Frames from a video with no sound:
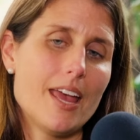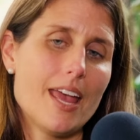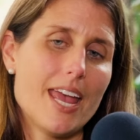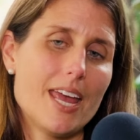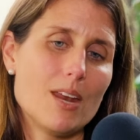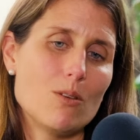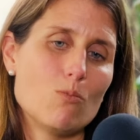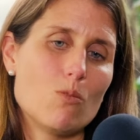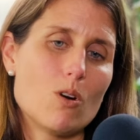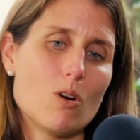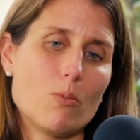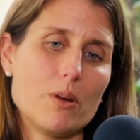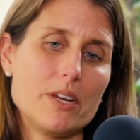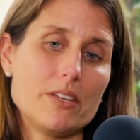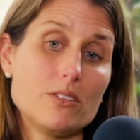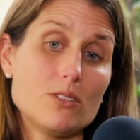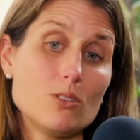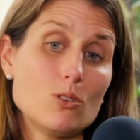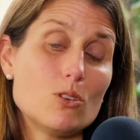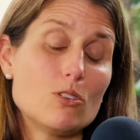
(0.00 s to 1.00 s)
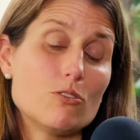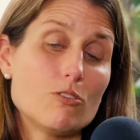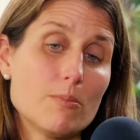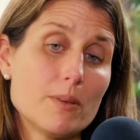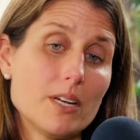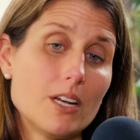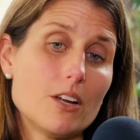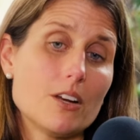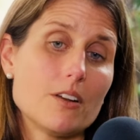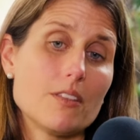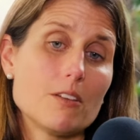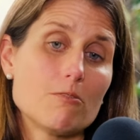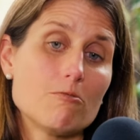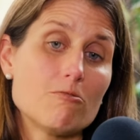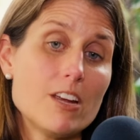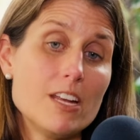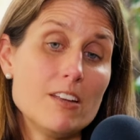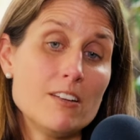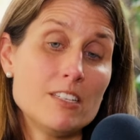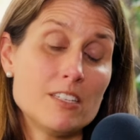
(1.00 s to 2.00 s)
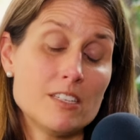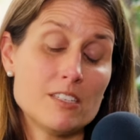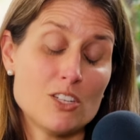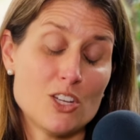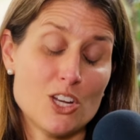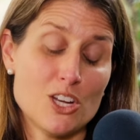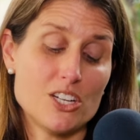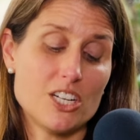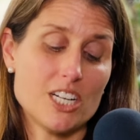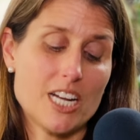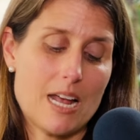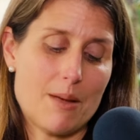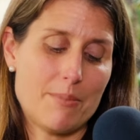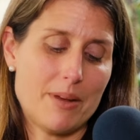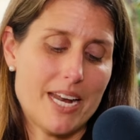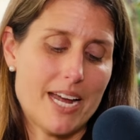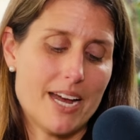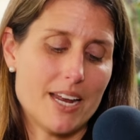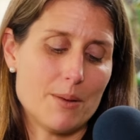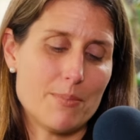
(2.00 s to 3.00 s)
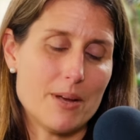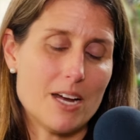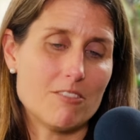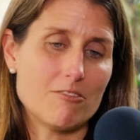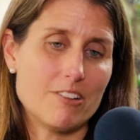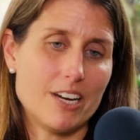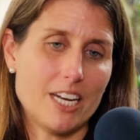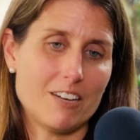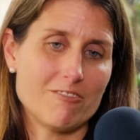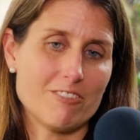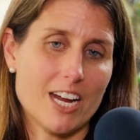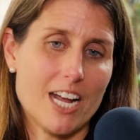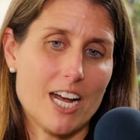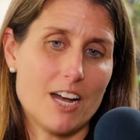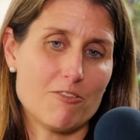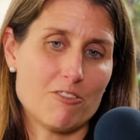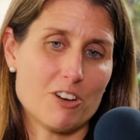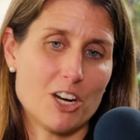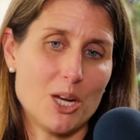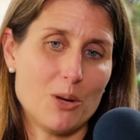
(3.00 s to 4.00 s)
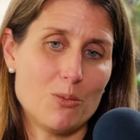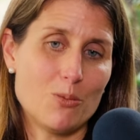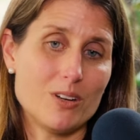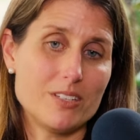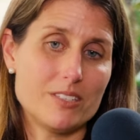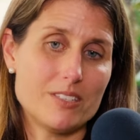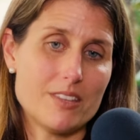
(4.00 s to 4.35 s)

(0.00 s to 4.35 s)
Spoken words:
And what we saw from a lot of the research coming out about reading recovery was